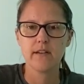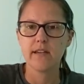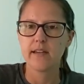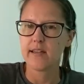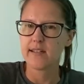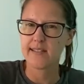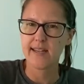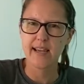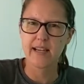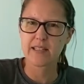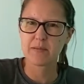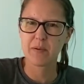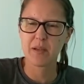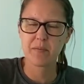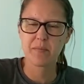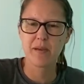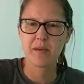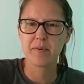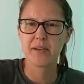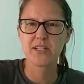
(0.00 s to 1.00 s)
It takes me
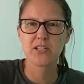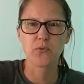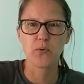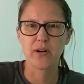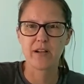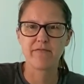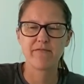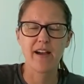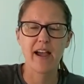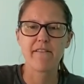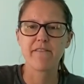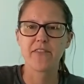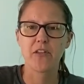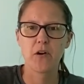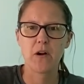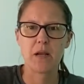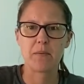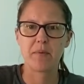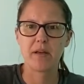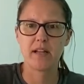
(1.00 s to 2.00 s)
maybe 25,
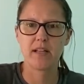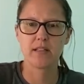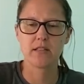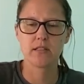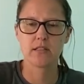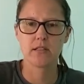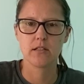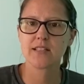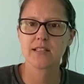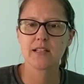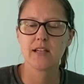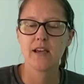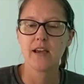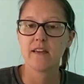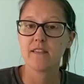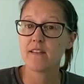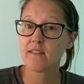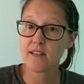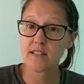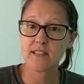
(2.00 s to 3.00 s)
30 minutes.
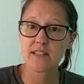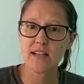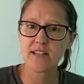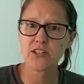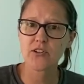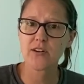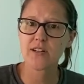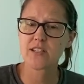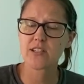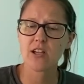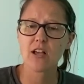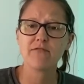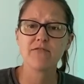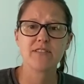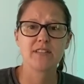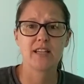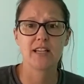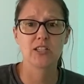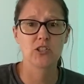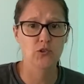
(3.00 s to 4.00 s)
And then the center itself
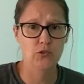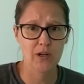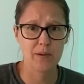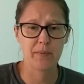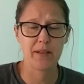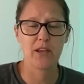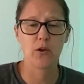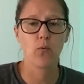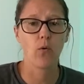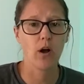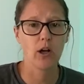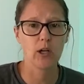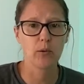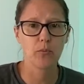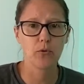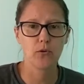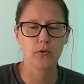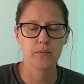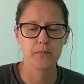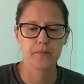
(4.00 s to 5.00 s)
is extremely
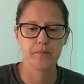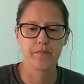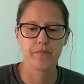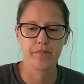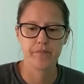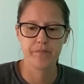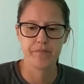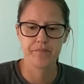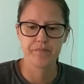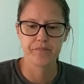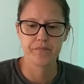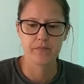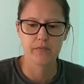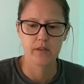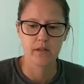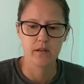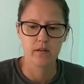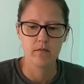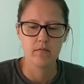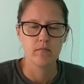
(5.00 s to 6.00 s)
walkable.
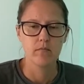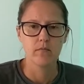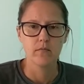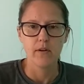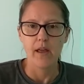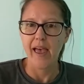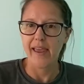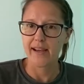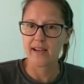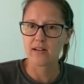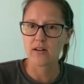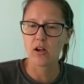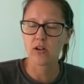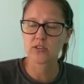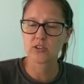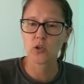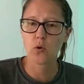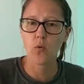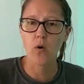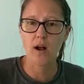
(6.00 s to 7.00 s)
I can
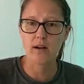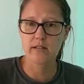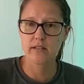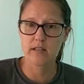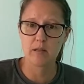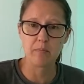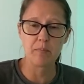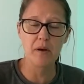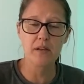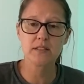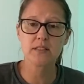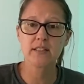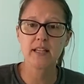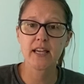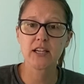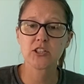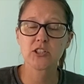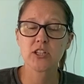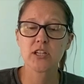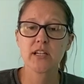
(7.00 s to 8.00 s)
also walk to the bus
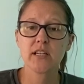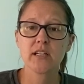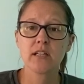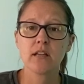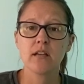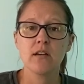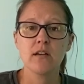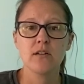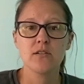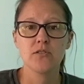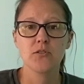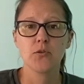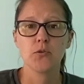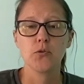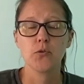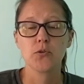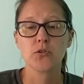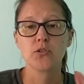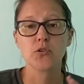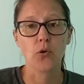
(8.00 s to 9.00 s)
station,
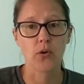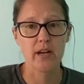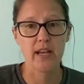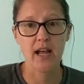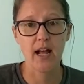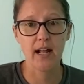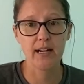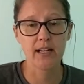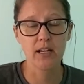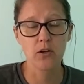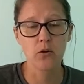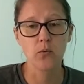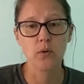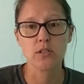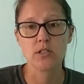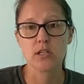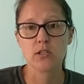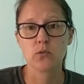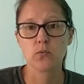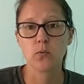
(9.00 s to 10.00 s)
to Soriana,
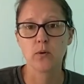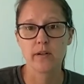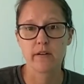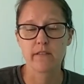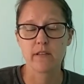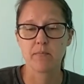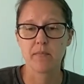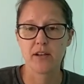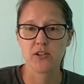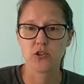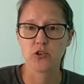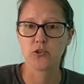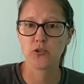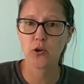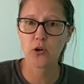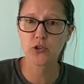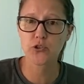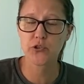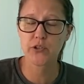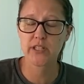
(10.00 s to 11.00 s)
which is one of the major
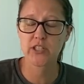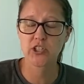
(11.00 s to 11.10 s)
grocery